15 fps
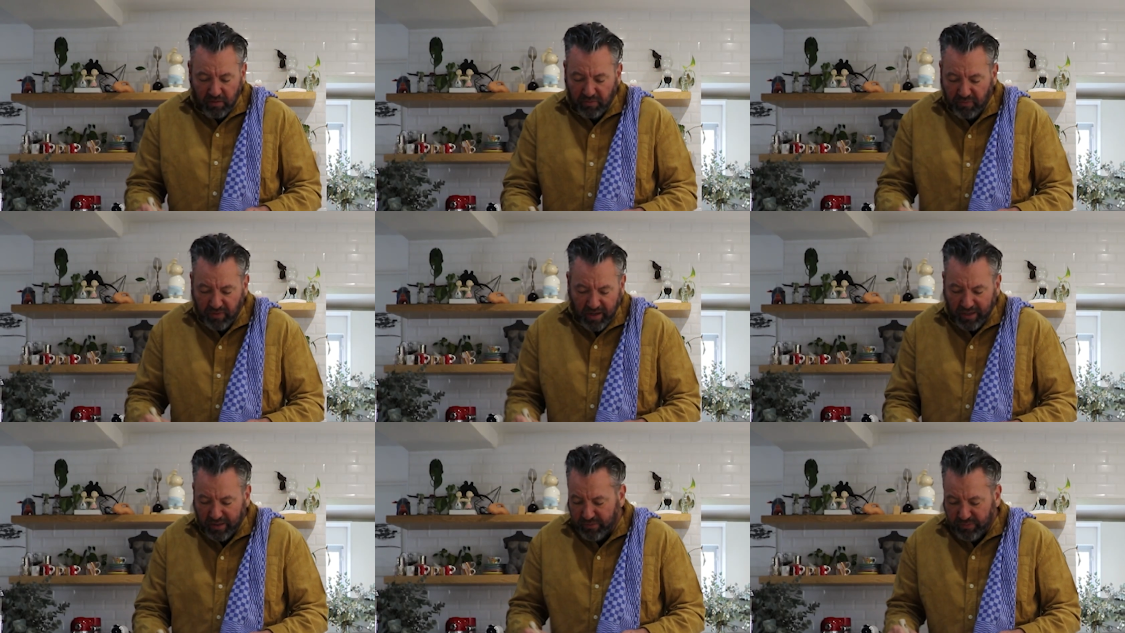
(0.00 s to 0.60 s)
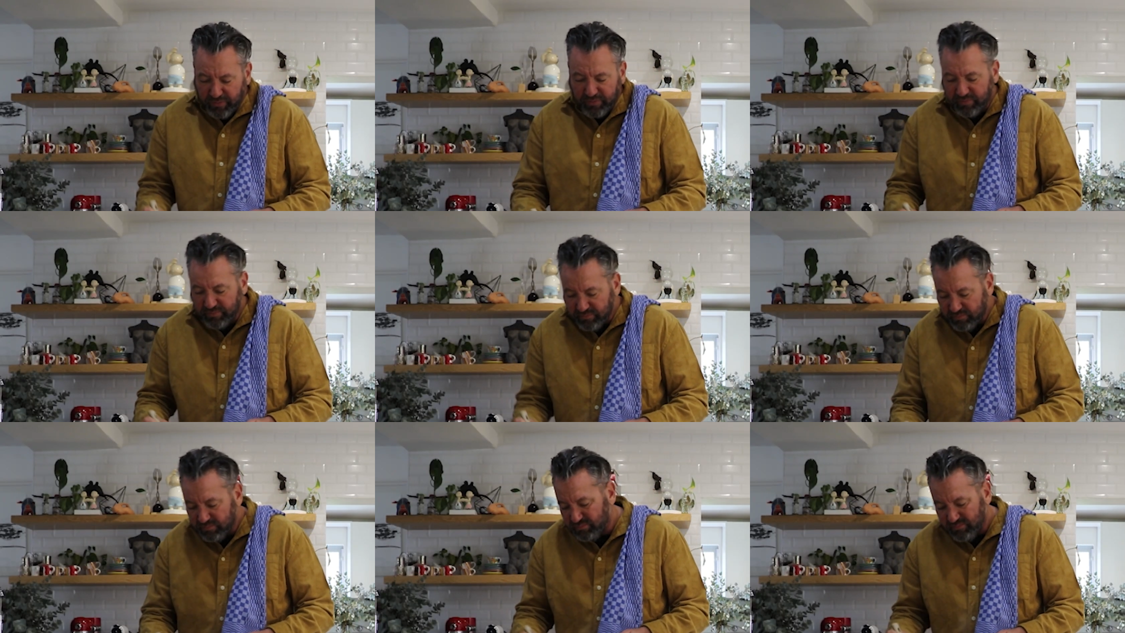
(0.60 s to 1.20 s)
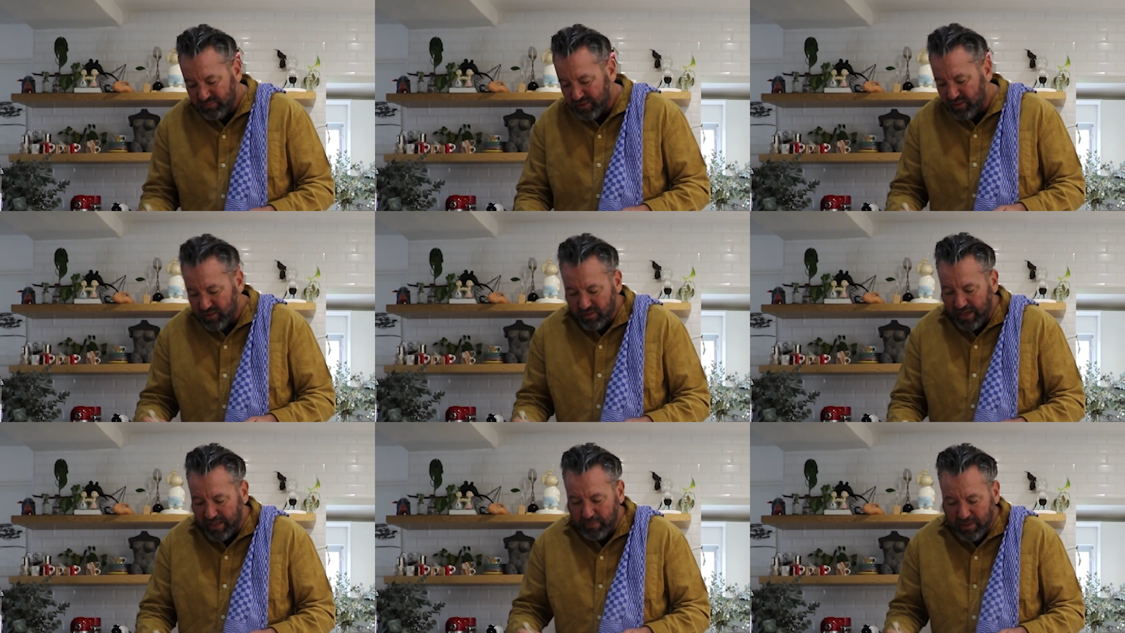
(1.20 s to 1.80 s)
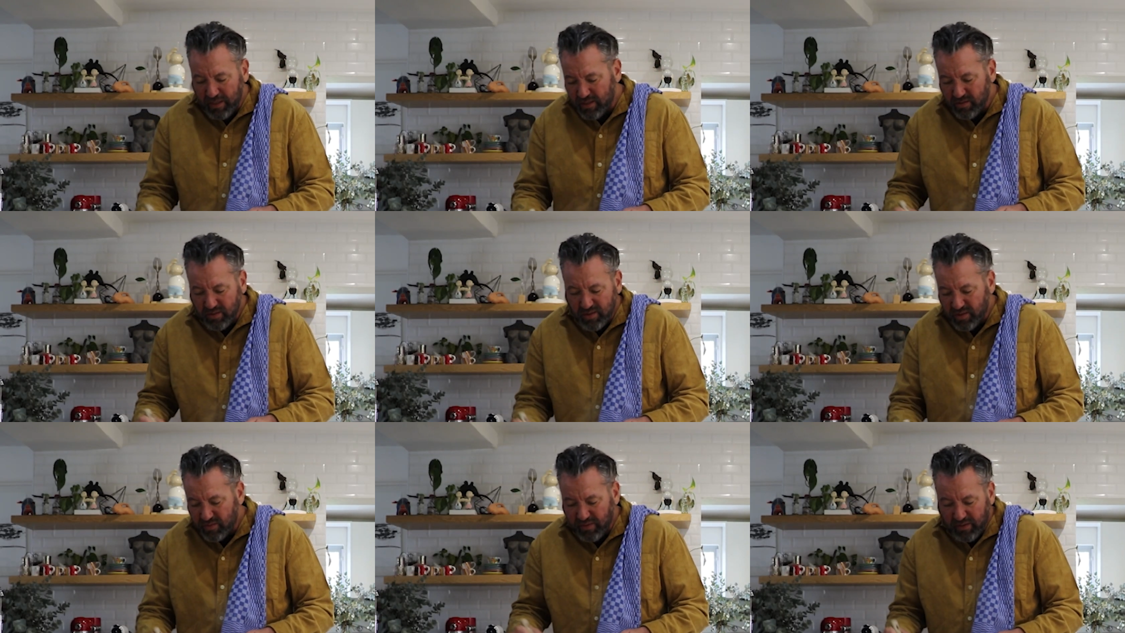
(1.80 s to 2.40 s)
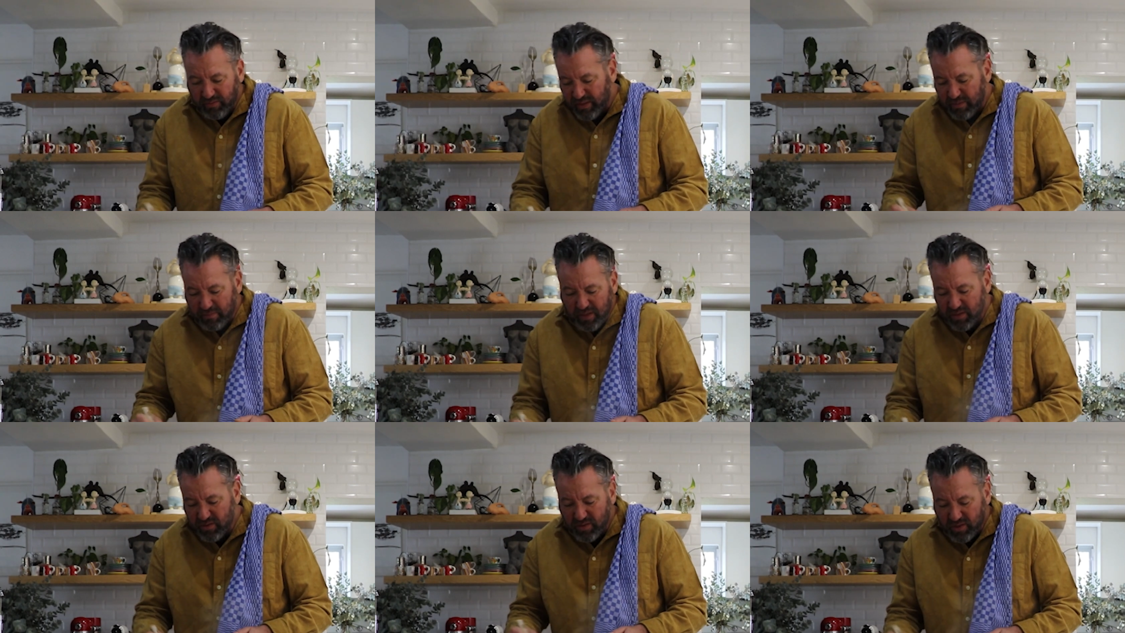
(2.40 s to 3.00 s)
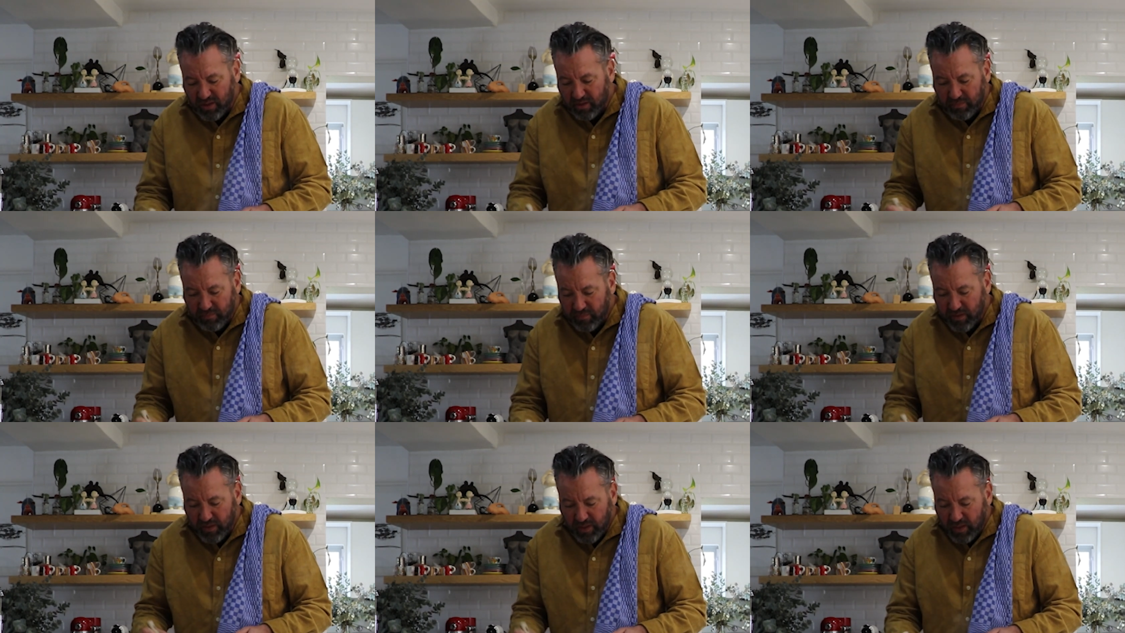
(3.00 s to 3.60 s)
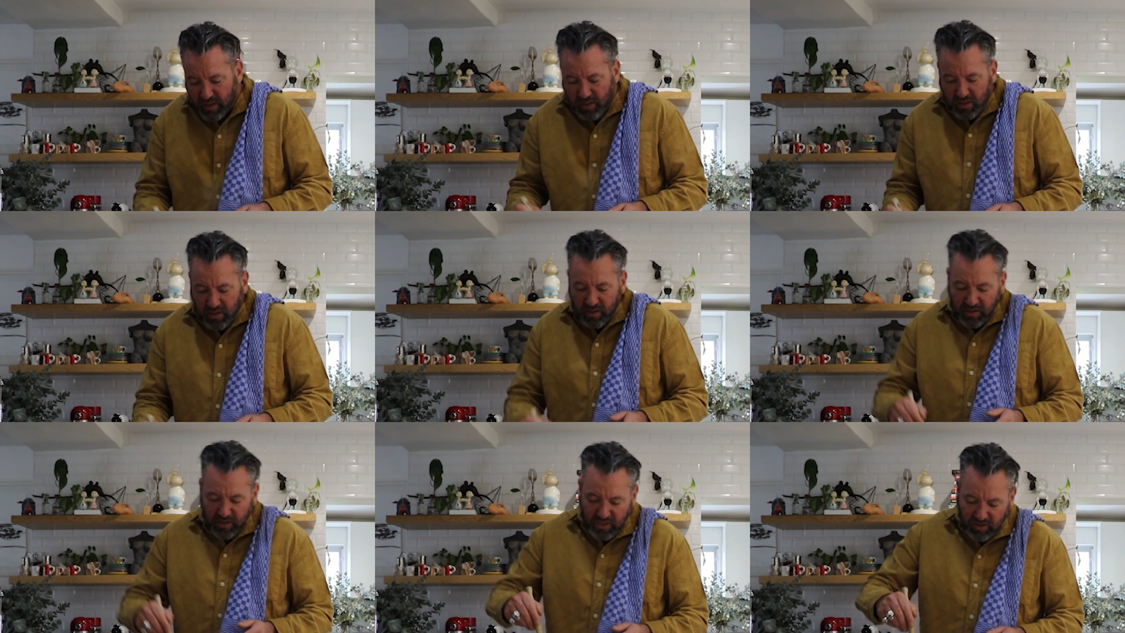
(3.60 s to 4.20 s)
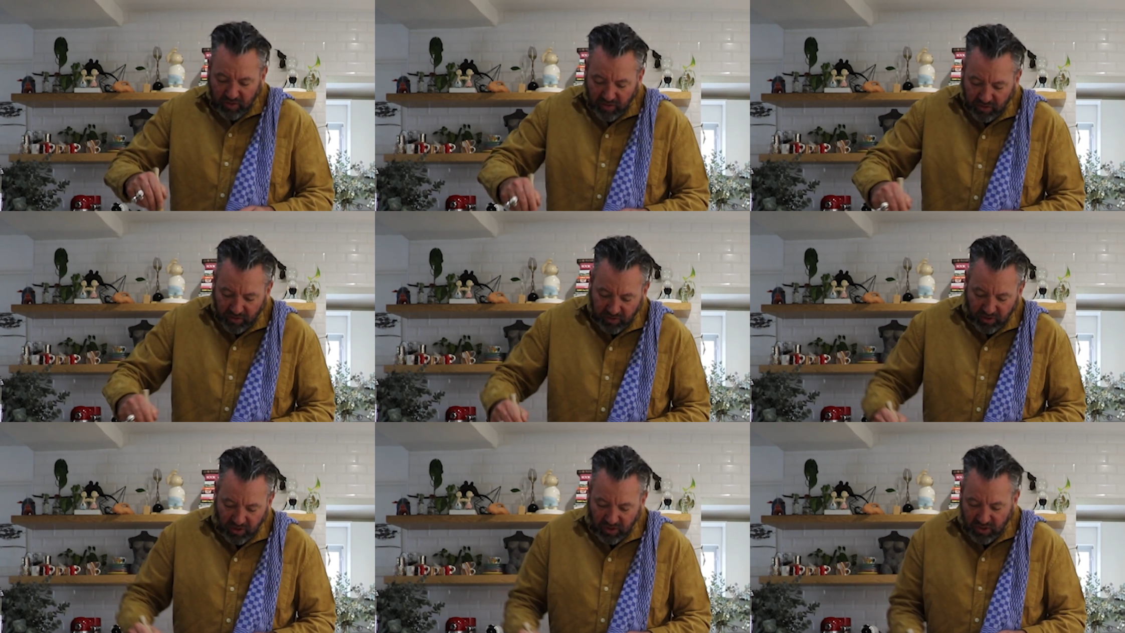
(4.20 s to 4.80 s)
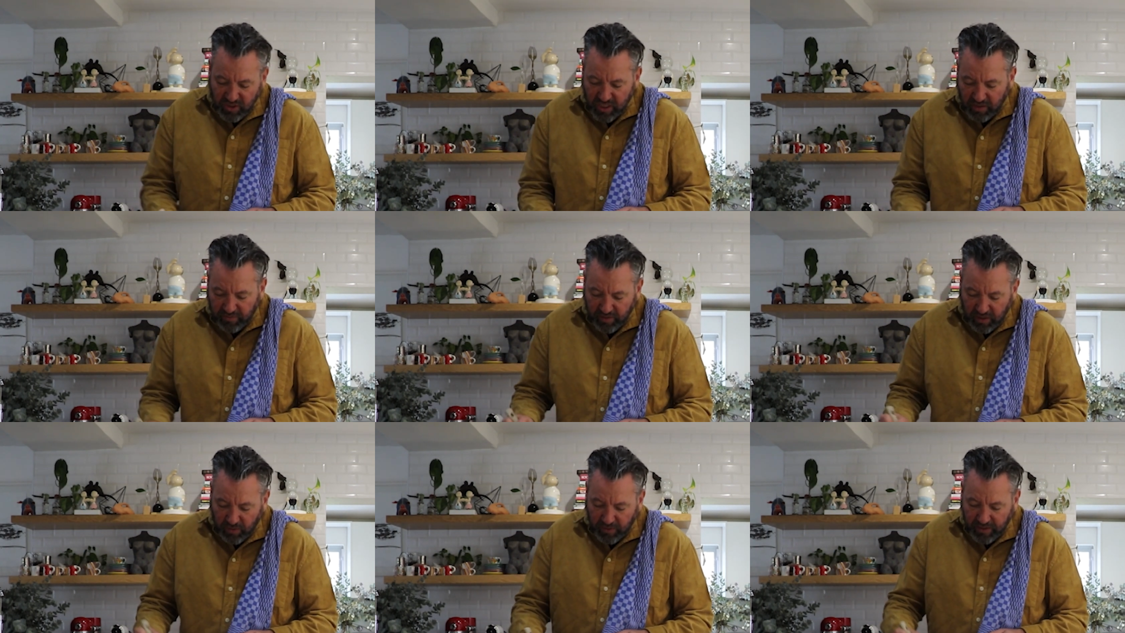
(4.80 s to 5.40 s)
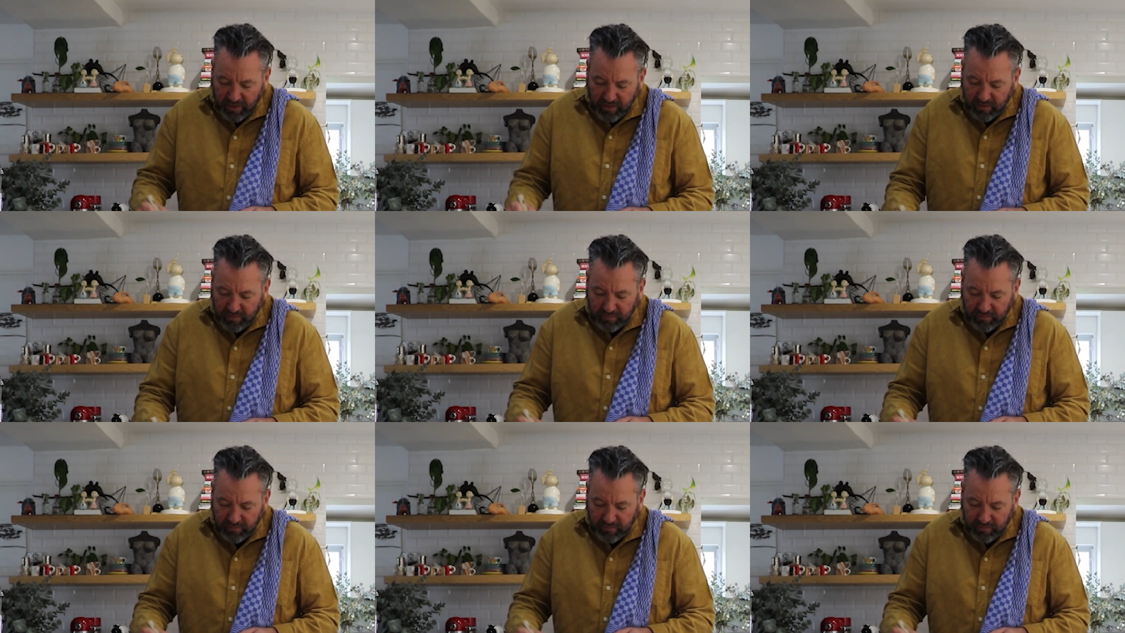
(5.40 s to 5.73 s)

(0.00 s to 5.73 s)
5 to 8 minutes or so. Stirring continuously over low heat.